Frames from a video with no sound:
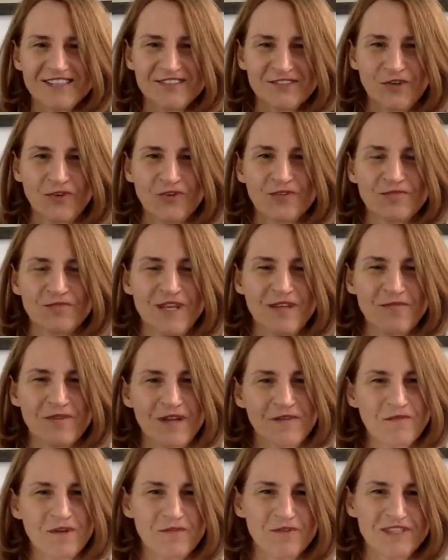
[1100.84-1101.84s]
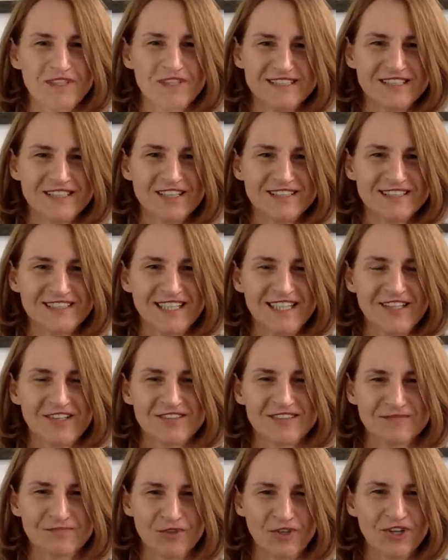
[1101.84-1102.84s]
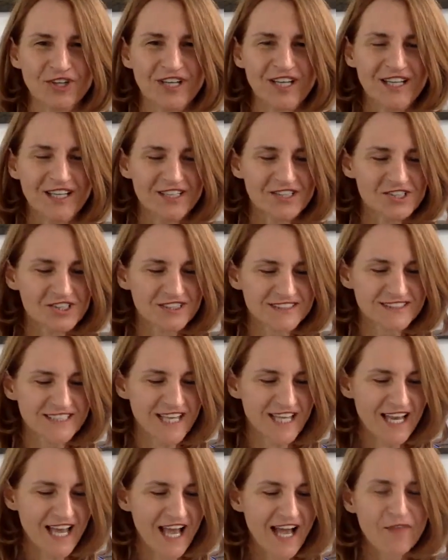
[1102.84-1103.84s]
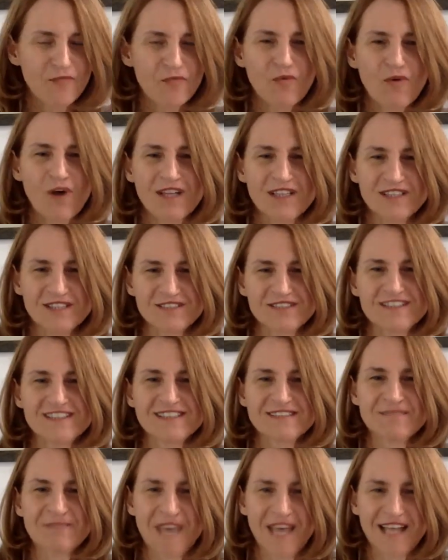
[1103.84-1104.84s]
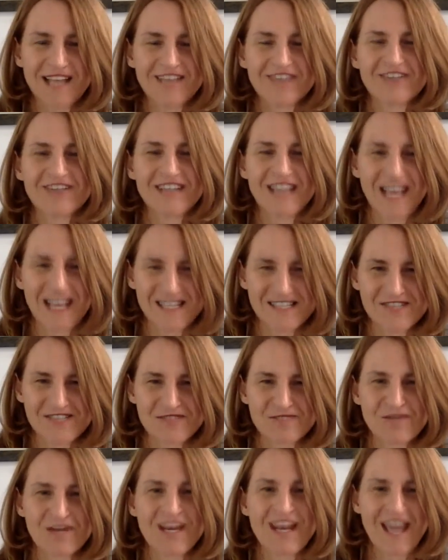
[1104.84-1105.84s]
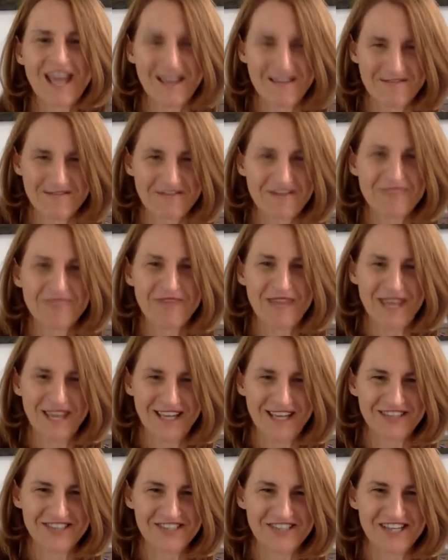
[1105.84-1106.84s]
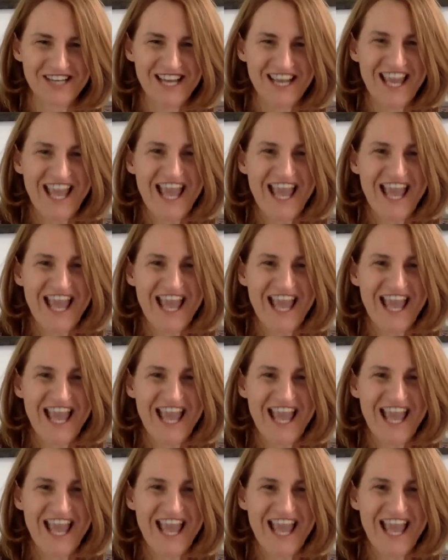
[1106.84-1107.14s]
told me when we were discussing this book. She said, I want to smell the classroom on every page. And